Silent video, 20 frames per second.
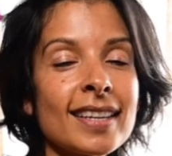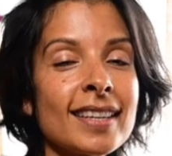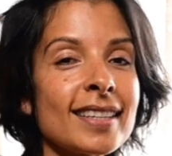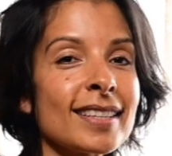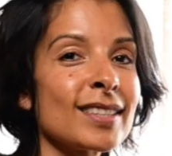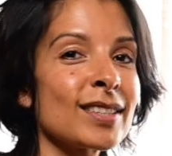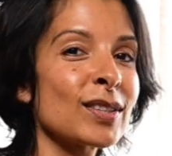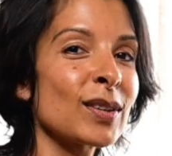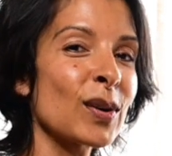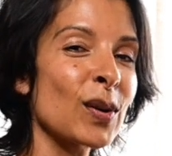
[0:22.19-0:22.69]

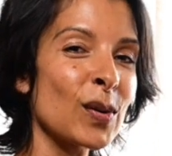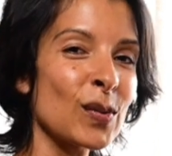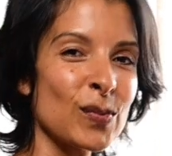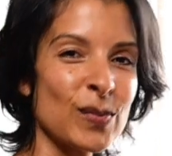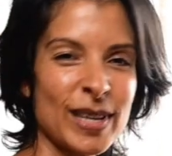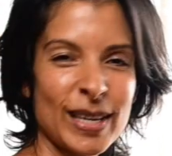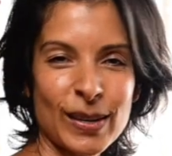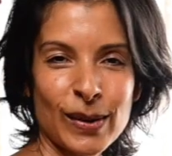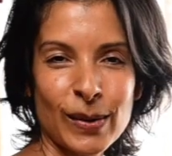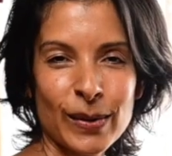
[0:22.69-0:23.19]
So
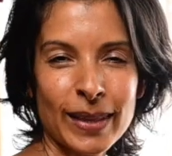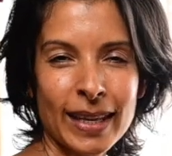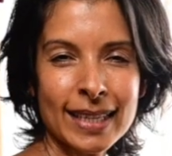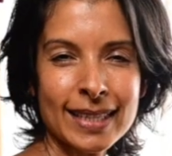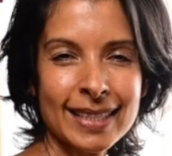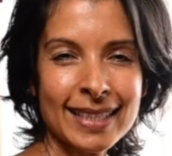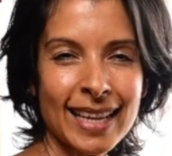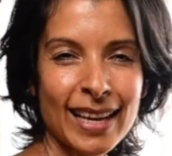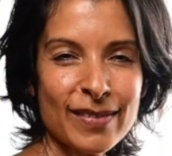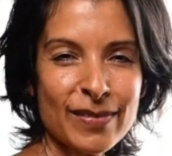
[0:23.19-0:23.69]
we call that
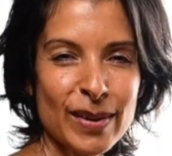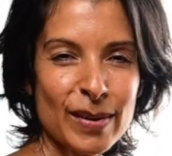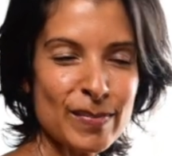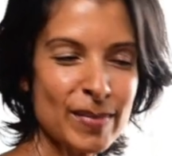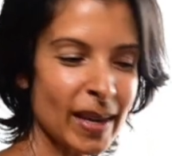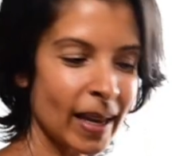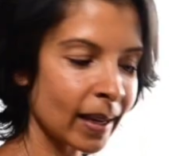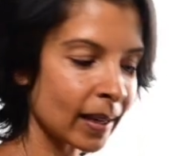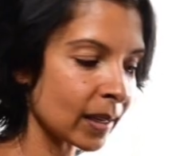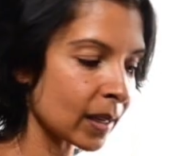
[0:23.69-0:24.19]

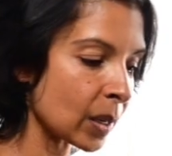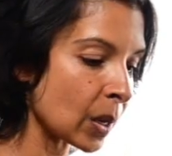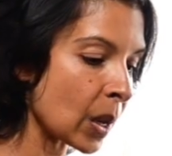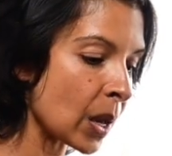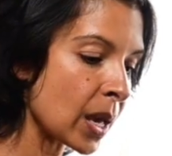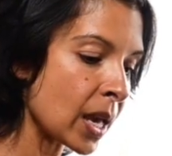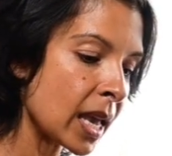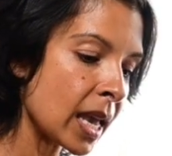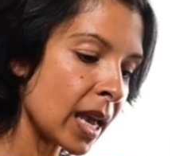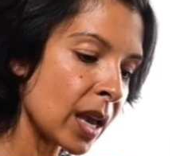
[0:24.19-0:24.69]
Self-abhyanga.
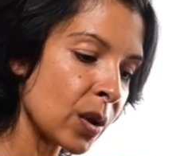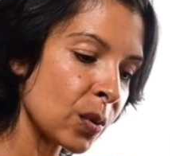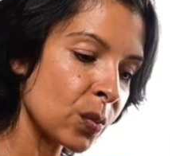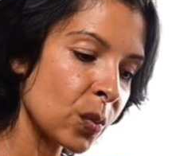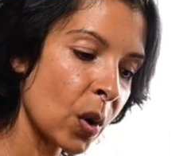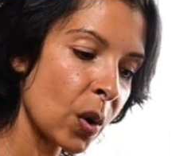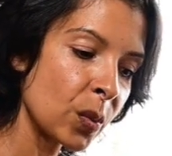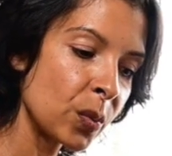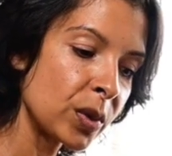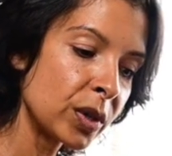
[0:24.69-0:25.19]

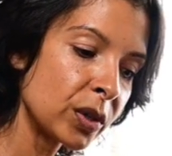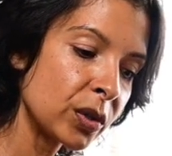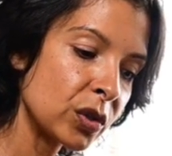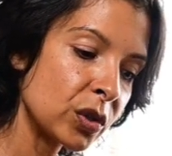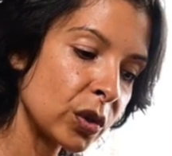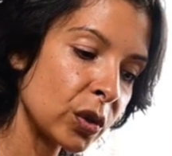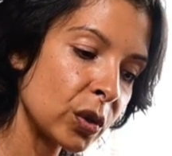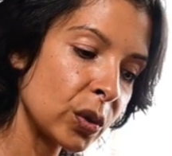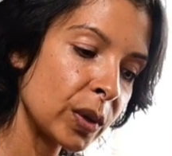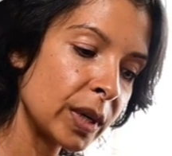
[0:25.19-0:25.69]
What we'll
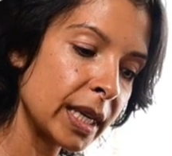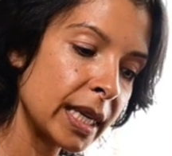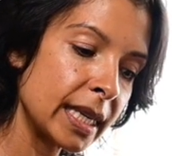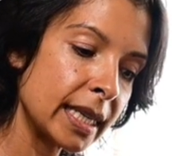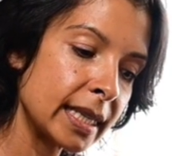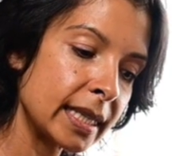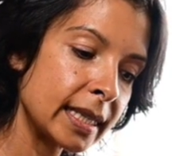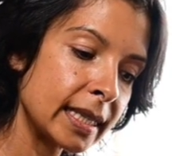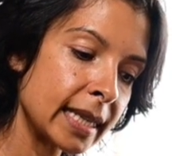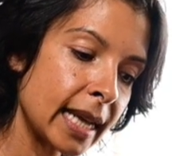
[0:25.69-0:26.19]
do
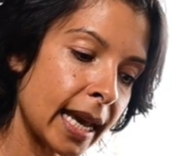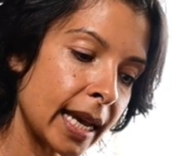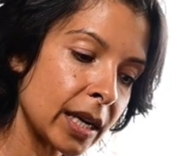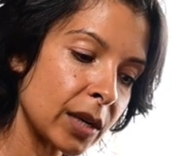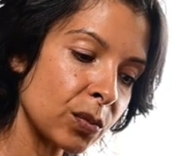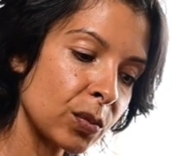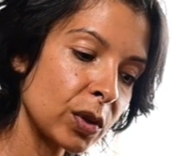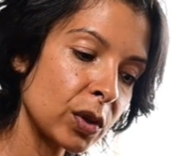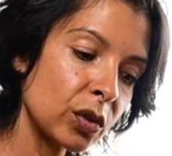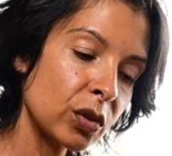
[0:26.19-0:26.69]
is
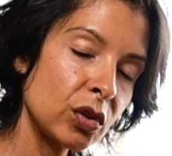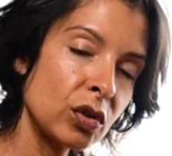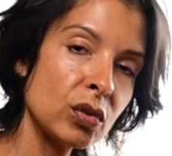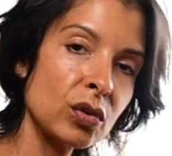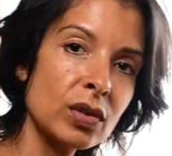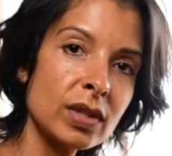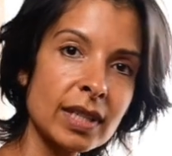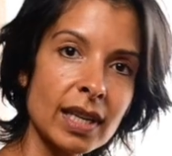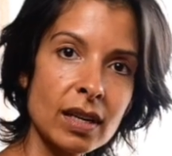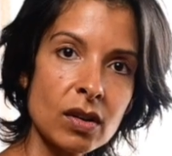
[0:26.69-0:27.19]
that we'll
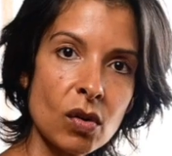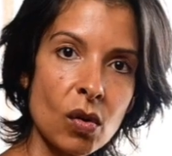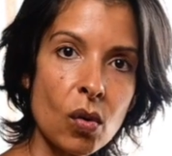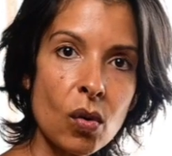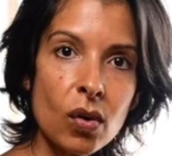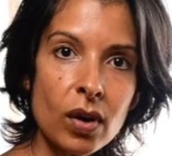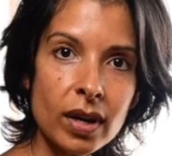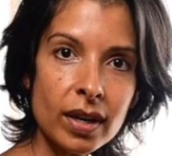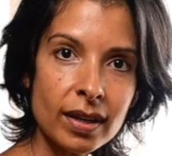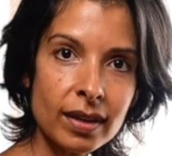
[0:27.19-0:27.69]
use an
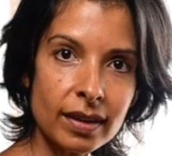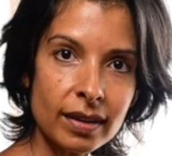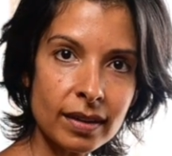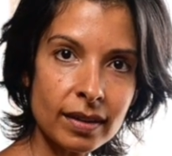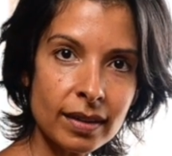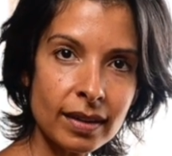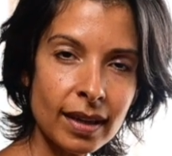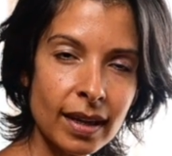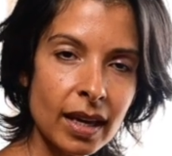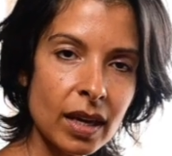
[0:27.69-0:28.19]

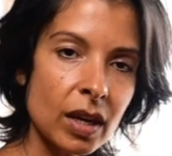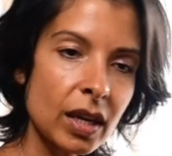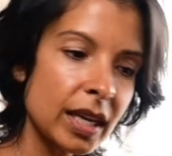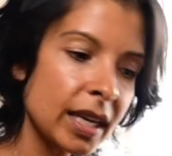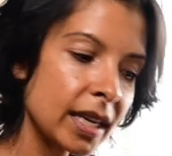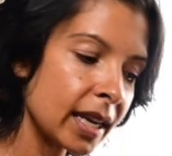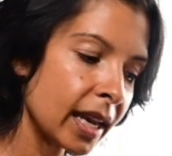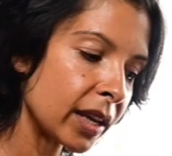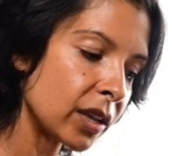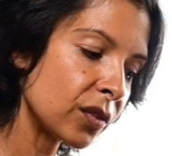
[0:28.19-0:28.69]
oil.
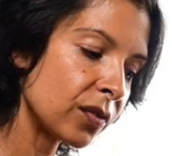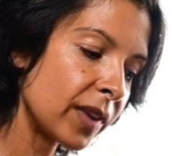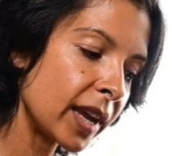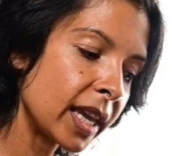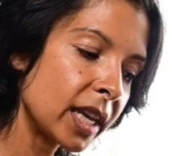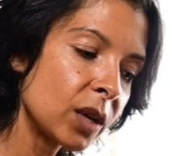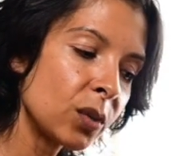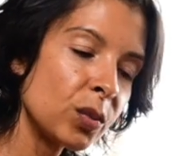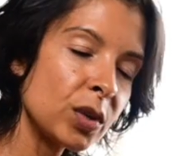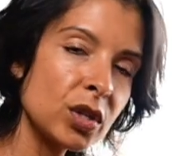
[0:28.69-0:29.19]
In
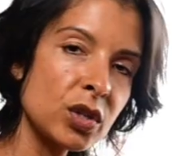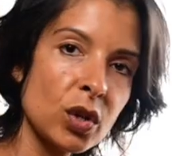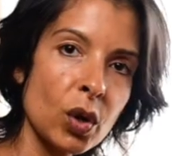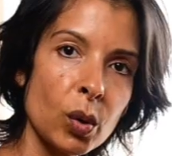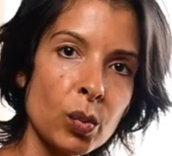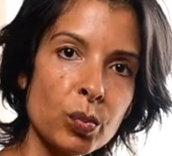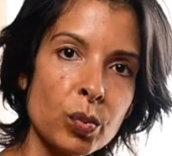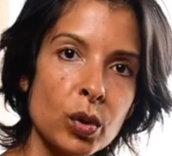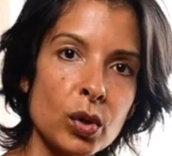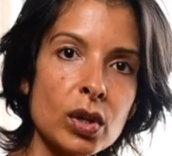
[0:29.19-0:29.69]
Ayurveda, we
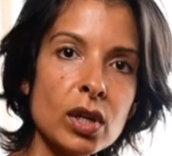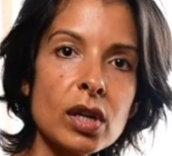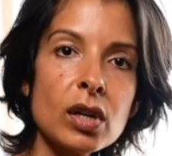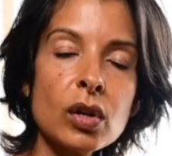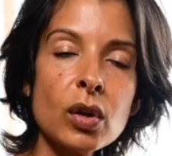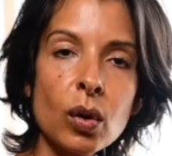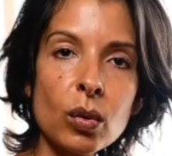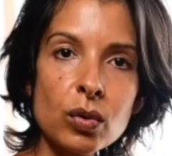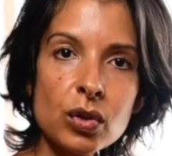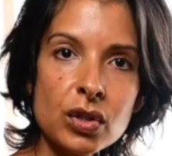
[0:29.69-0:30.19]
don't put
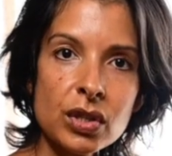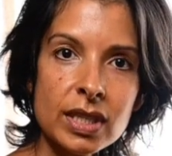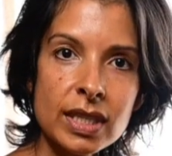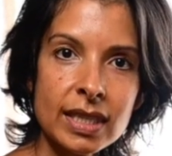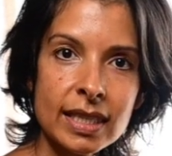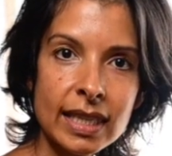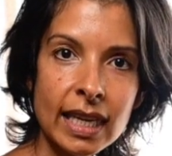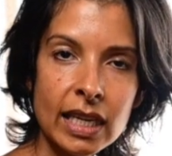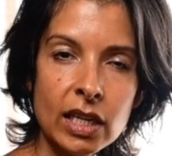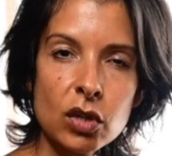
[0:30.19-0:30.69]

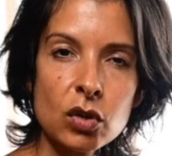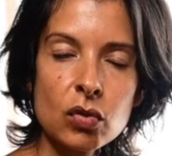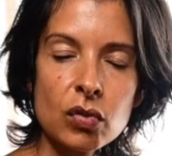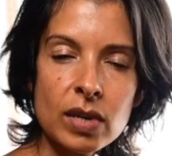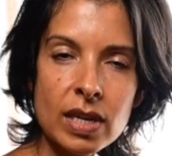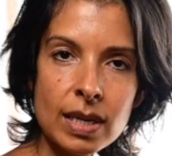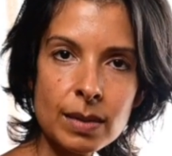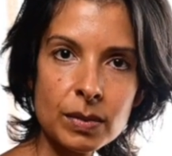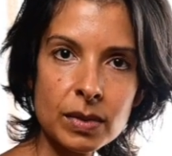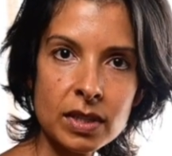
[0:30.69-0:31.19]
lotions and
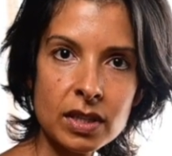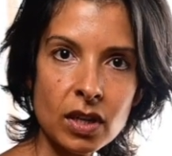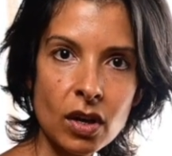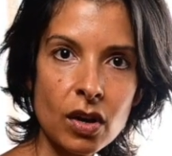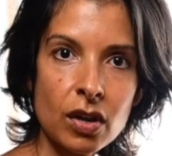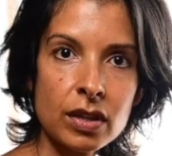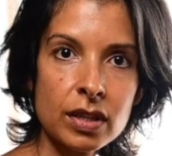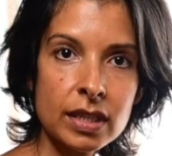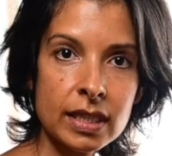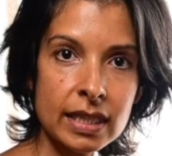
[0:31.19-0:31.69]
creams
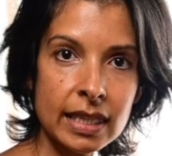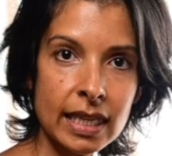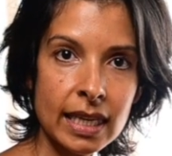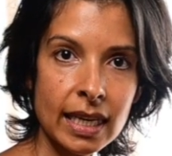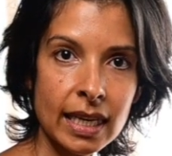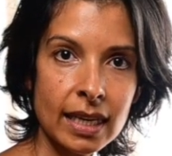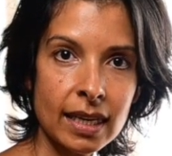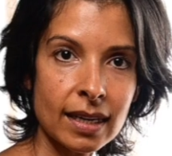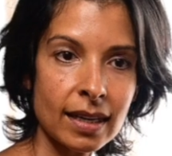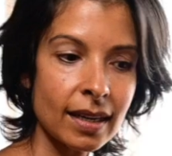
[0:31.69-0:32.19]
on the
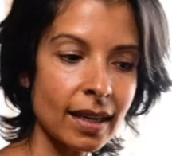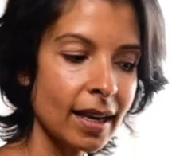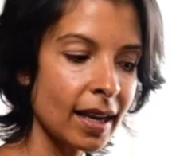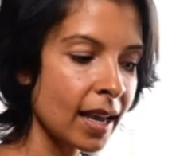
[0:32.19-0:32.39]
skin.